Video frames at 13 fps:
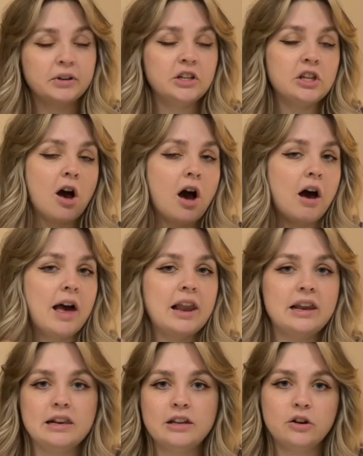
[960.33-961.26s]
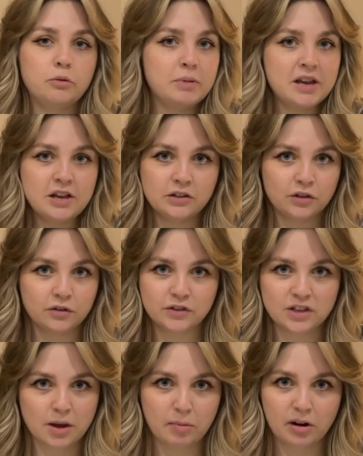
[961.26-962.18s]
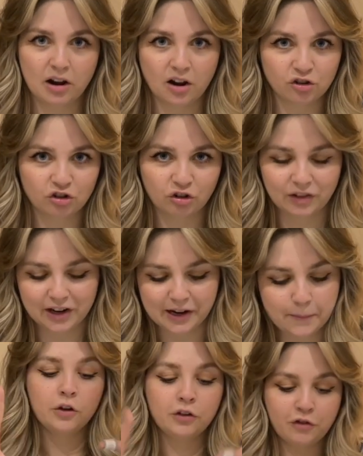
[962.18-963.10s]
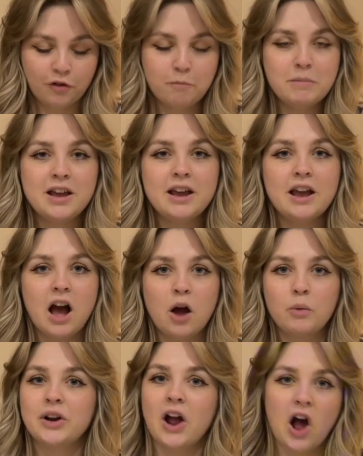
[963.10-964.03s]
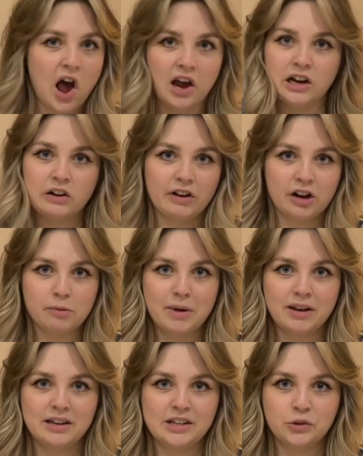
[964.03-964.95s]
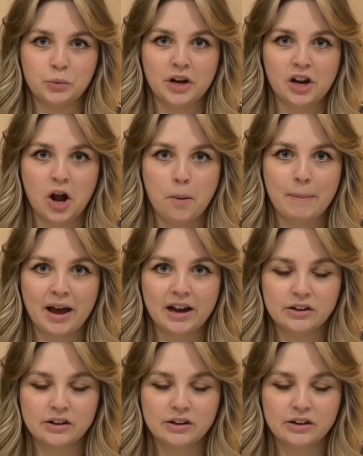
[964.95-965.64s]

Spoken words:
they are a little piece of summer luxury. So for me, I would highly recommend these when they come back